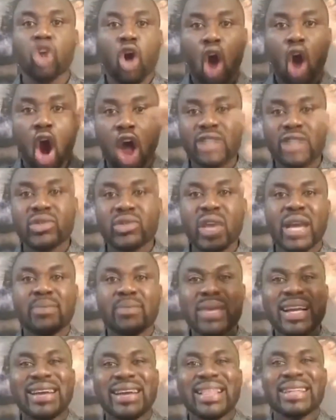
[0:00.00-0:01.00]
all to
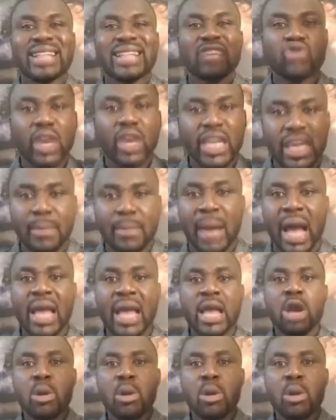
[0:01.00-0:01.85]
be related to a KEMA.